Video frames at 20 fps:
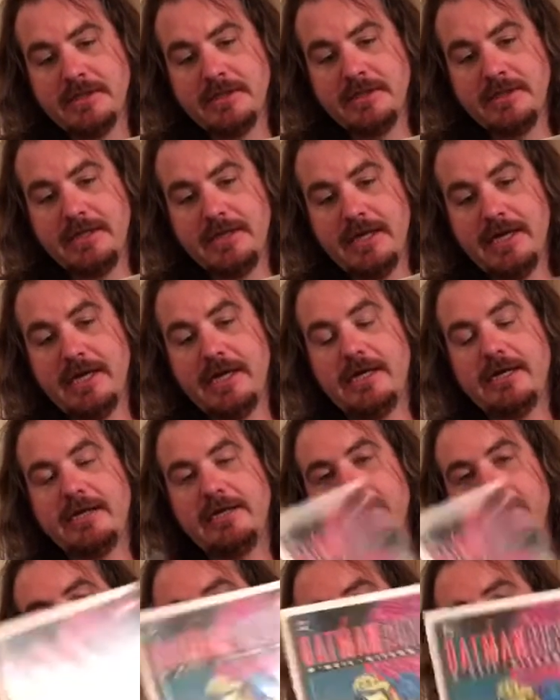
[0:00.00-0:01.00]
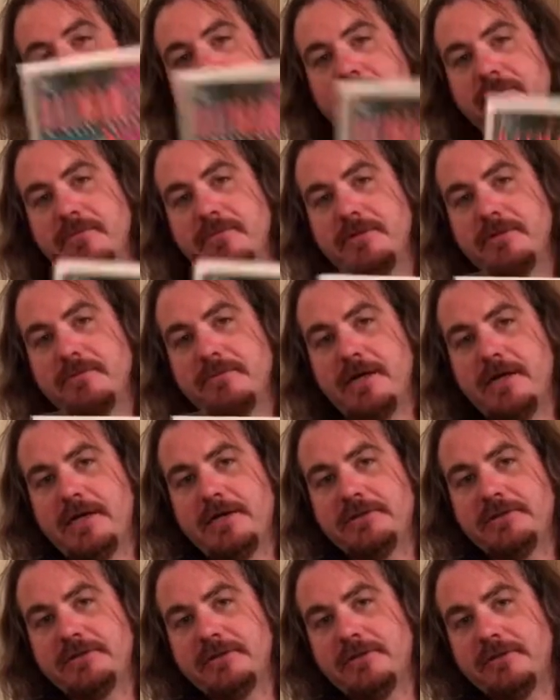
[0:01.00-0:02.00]
Yeah, him with the
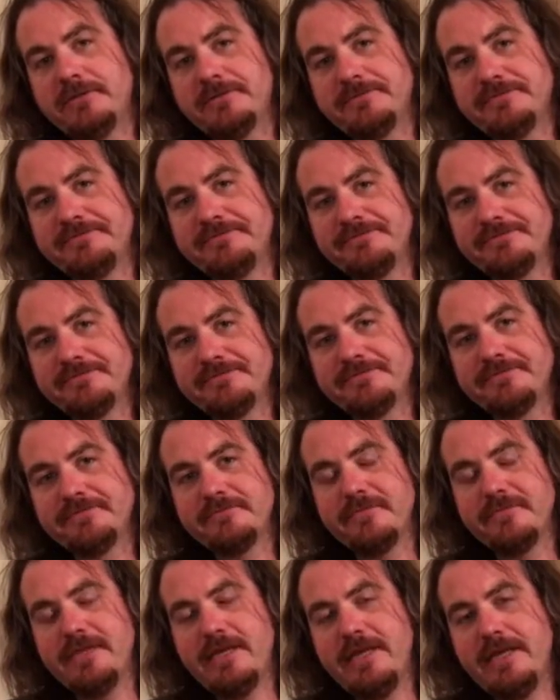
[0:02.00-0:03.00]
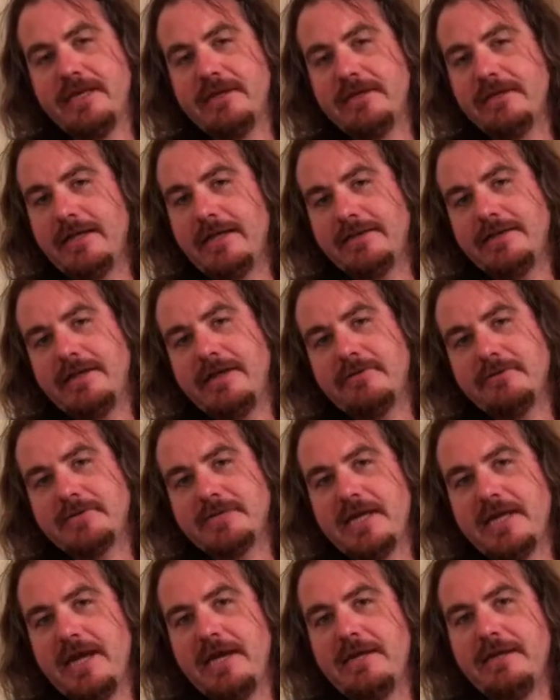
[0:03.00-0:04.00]
Punisher. Yeah, I thought it was
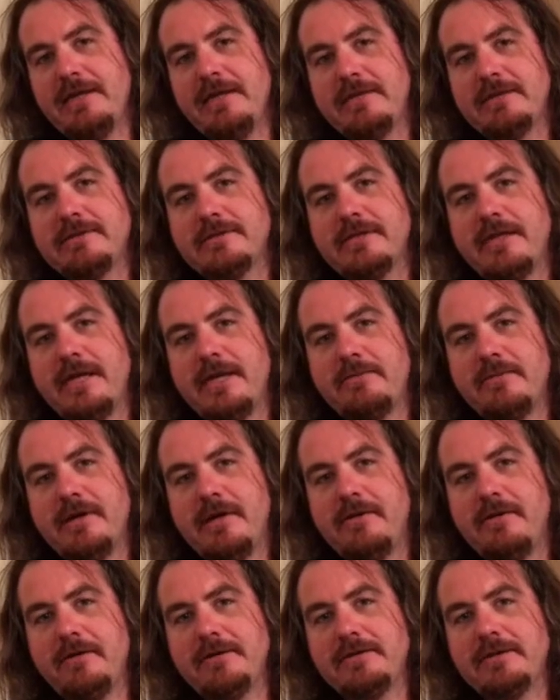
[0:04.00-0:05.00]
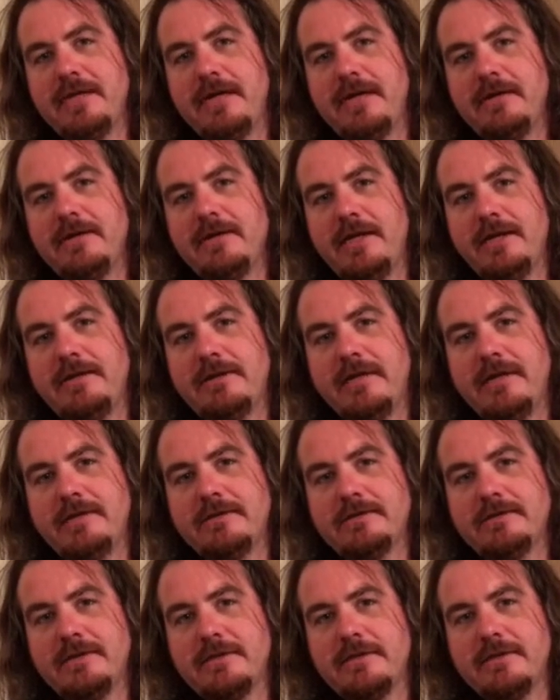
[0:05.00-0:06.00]
kind of neat at the time. I always kind of liked
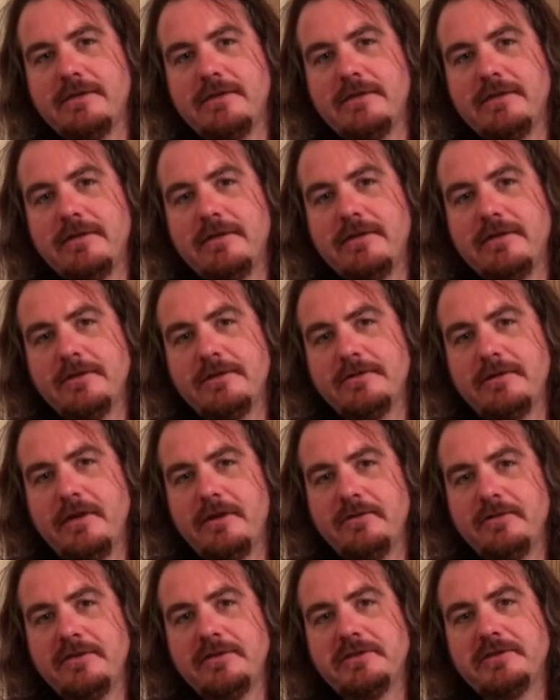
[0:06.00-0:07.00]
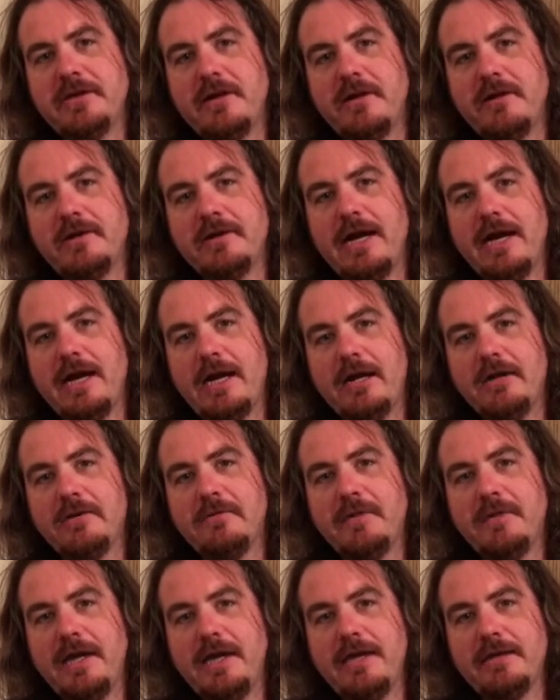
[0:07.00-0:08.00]
that Tony Stark,
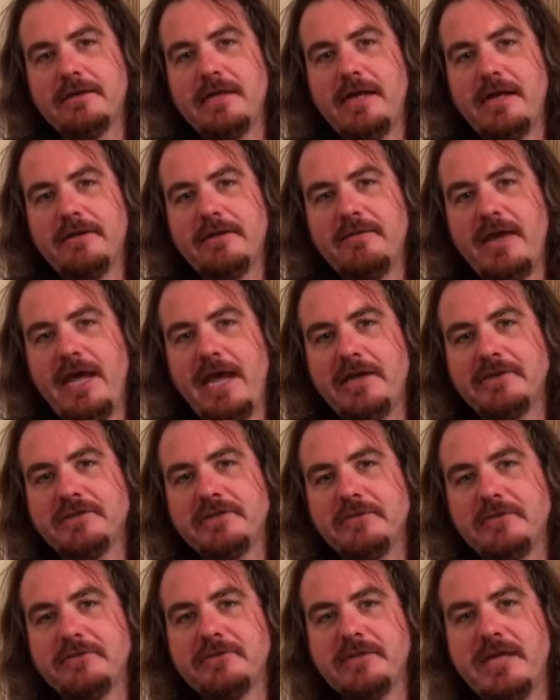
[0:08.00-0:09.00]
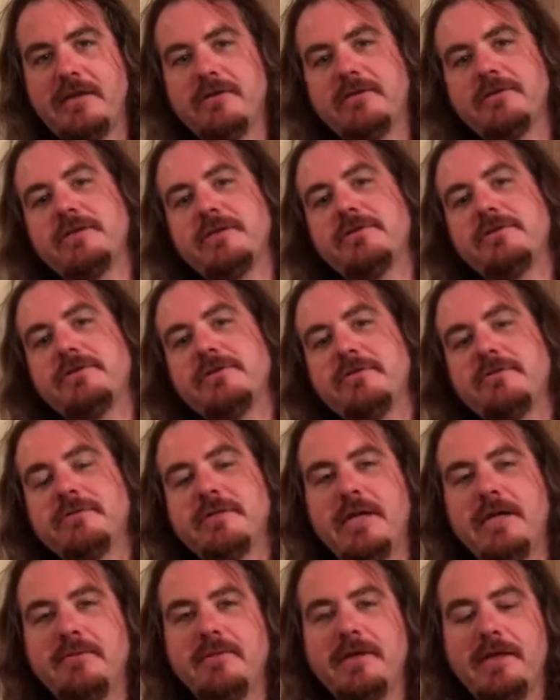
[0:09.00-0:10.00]
Iron Man kind of exoskeleton suit
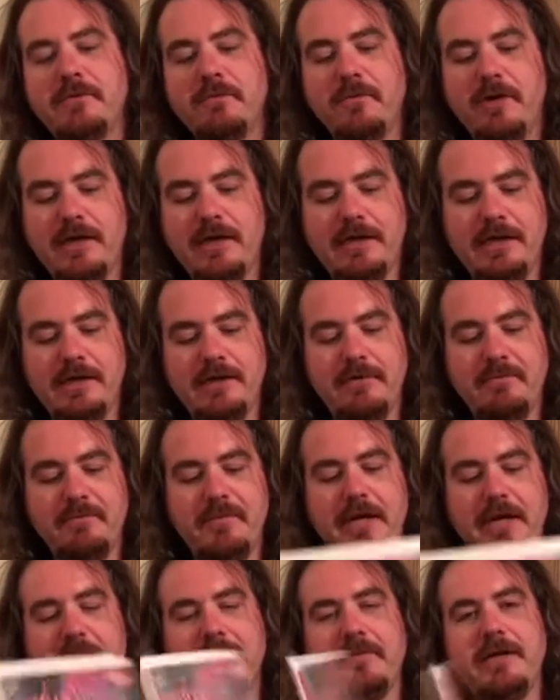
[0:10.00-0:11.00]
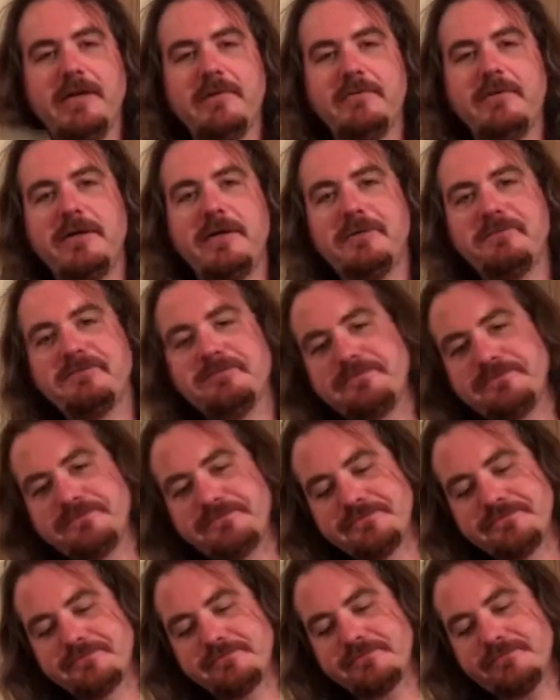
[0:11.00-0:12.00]
type thing. Why not on Batman, right?
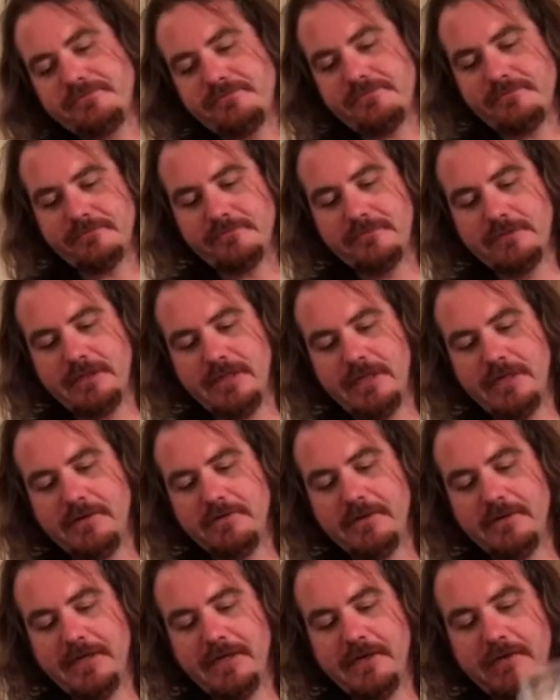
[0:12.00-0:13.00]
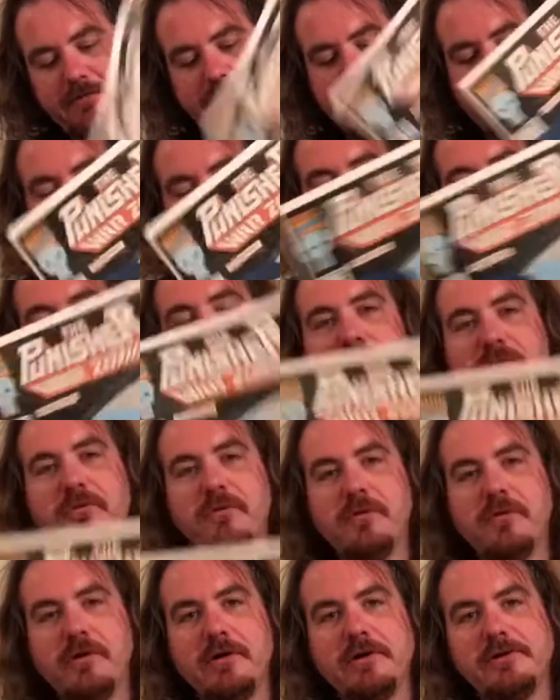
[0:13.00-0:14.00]
And here we go, Punisher
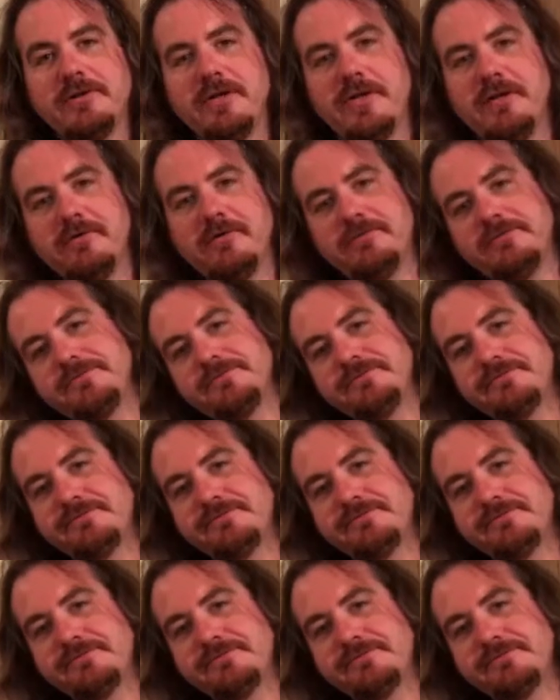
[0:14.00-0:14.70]
Warzone.